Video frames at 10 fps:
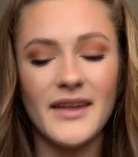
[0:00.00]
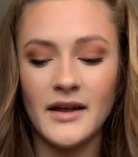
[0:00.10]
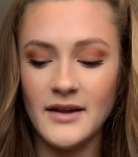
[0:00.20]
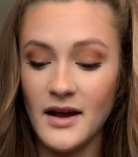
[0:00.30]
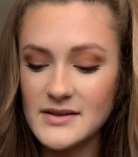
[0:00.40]

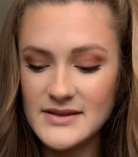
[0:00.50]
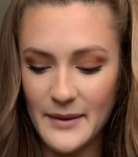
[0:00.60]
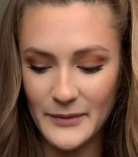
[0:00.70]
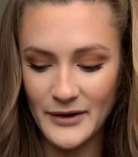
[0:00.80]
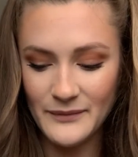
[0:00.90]
not
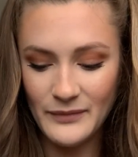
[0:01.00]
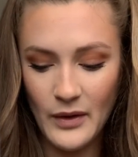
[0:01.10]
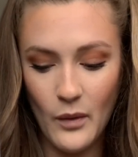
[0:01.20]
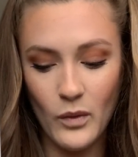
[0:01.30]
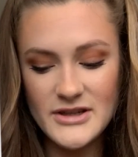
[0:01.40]
supper
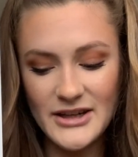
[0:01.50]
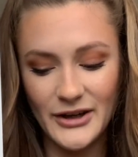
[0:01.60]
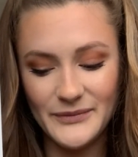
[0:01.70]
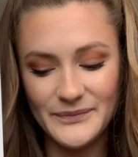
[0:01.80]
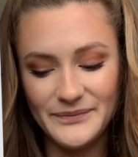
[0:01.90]
or
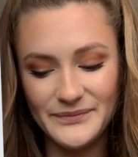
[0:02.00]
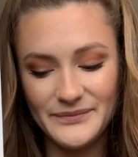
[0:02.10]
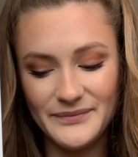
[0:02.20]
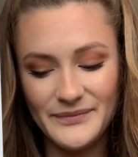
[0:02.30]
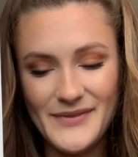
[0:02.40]
dinner.
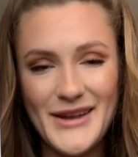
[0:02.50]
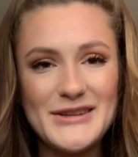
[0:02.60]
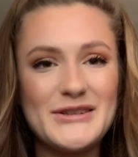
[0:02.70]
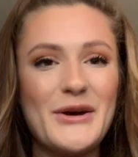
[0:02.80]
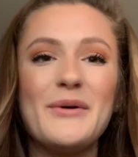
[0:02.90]

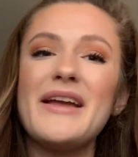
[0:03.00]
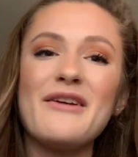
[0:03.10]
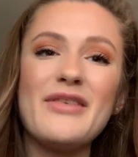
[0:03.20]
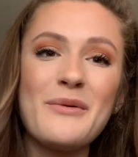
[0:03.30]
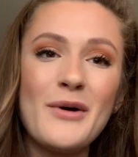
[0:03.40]
So
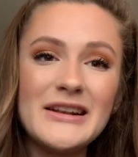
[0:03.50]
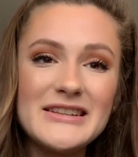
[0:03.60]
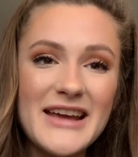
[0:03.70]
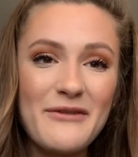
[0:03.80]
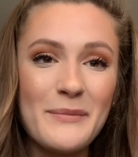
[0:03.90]
if they wanted
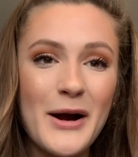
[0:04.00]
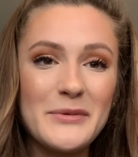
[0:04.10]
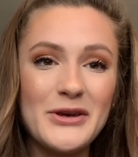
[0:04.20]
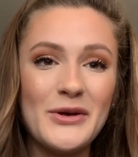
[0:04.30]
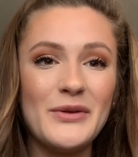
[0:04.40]
to have a
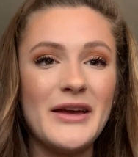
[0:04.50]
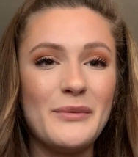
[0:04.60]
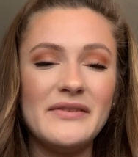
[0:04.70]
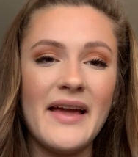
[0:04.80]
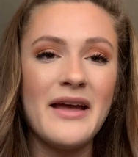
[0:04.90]
barbecue, they
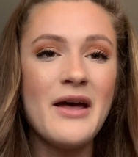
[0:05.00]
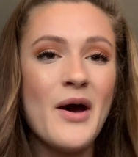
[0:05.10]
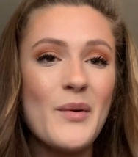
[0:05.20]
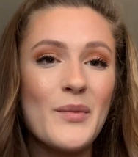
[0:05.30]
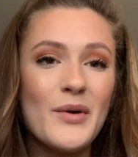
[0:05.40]
would say,
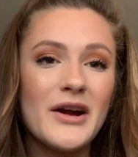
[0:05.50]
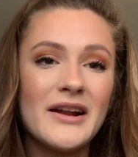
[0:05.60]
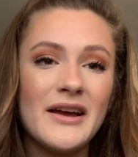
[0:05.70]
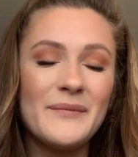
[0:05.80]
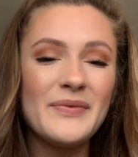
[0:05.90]
we're
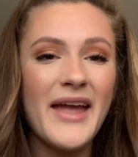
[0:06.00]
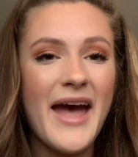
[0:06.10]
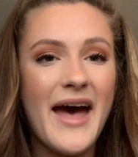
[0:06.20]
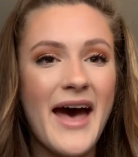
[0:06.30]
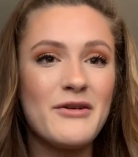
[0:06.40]
gonna
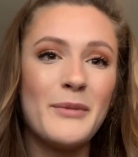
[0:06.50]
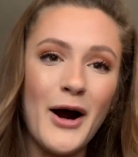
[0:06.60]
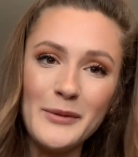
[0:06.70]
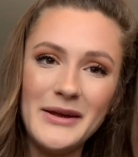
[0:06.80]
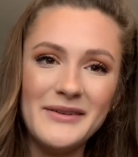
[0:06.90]
have a
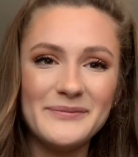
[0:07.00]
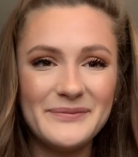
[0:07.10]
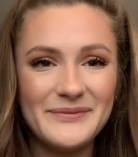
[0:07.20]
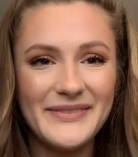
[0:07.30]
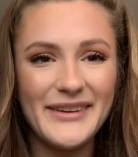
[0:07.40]
Barbie,
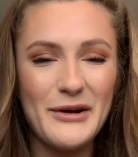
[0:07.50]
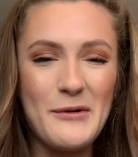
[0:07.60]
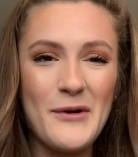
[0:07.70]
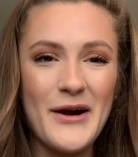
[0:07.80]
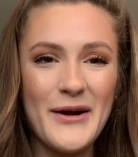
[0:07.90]

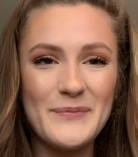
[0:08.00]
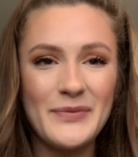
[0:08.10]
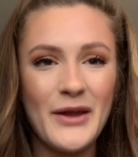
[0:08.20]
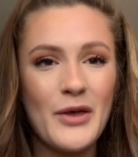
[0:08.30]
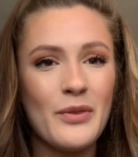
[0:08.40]
or
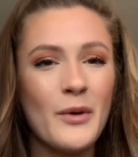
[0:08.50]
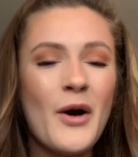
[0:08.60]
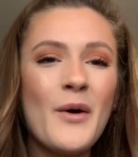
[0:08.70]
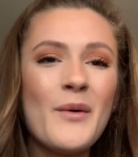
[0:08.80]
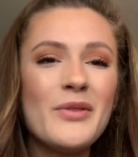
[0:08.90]

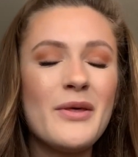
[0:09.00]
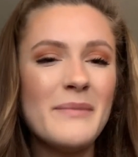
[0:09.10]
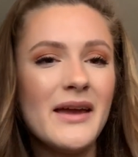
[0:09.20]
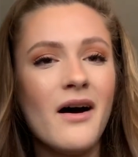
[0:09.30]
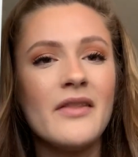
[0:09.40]
throw the
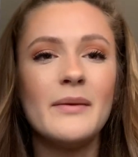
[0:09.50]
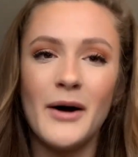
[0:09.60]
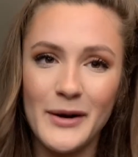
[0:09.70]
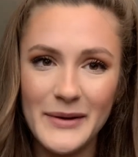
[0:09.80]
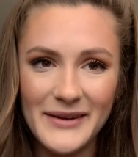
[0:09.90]
meat on the
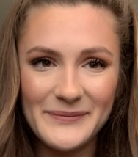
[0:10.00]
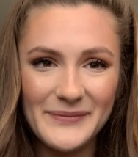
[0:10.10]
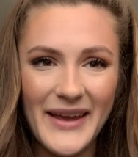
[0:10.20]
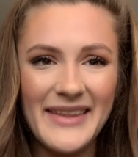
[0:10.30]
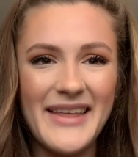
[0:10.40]
Barbie,
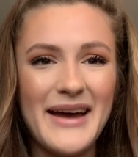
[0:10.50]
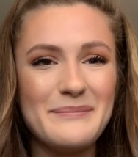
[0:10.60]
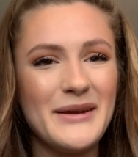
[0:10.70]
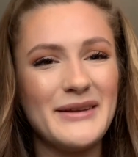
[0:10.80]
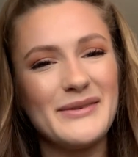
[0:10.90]
and
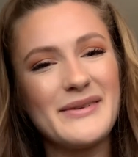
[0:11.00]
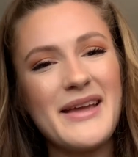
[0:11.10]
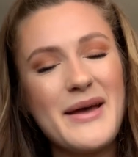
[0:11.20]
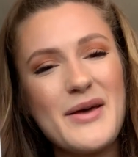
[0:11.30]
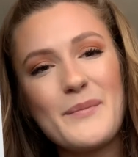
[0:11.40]
that means
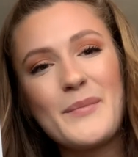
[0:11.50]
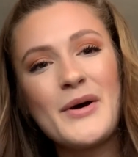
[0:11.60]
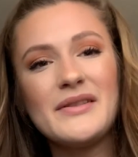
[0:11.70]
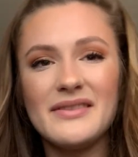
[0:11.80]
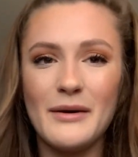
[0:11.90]

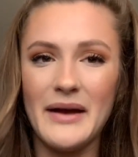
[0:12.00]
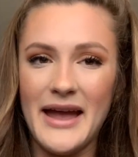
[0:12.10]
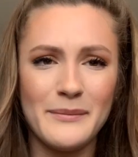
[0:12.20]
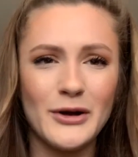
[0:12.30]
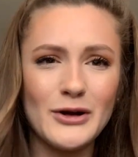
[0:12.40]
put the
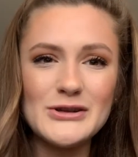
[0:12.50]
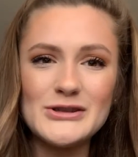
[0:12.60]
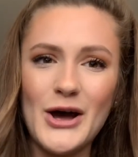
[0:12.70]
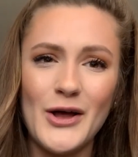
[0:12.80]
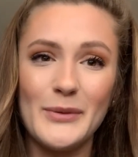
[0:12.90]
hamburgers
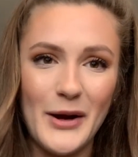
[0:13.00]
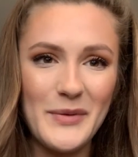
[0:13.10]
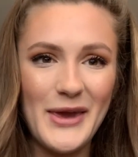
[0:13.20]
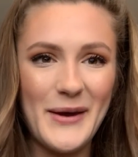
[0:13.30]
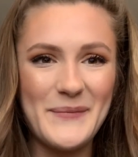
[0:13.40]
on the
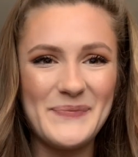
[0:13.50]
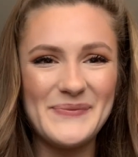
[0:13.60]
barbecue.